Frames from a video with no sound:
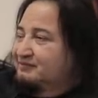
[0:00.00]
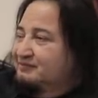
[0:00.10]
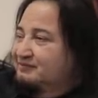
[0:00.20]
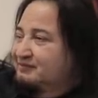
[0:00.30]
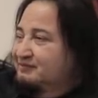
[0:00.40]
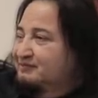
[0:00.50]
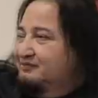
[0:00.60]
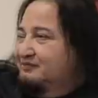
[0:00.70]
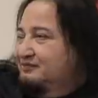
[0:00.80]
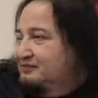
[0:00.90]

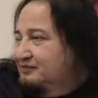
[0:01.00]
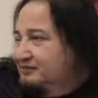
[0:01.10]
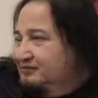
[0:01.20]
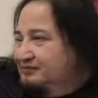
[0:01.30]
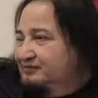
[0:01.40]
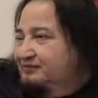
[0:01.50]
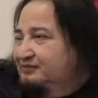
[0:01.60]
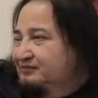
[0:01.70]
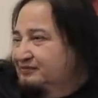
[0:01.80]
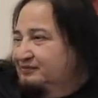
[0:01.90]

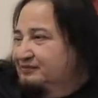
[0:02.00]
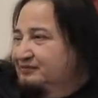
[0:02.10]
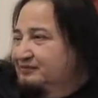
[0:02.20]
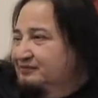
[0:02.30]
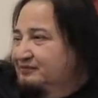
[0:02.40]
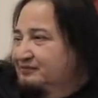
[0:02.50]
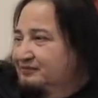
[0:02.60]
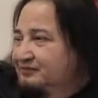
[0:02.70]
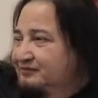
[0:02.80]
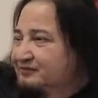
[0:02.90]

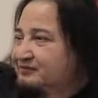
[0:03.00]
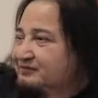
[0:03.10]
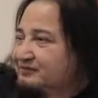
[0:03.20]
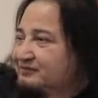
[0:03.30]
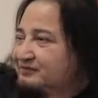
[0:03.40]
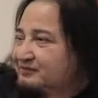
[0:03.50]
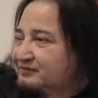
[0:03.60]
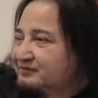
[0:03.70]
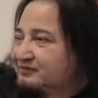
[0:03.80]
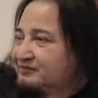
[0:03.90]

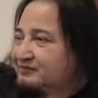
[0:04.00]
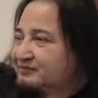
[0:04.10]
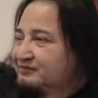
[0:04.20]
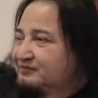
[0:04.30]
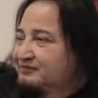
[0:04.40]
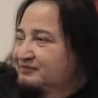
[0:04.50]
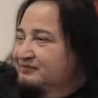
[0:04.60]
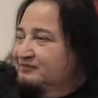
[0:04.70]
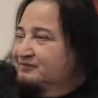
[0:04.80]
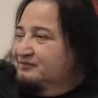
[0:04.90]

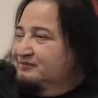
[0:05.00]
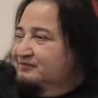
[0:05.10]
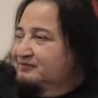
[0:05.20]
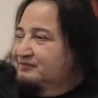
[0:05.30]
[no speech]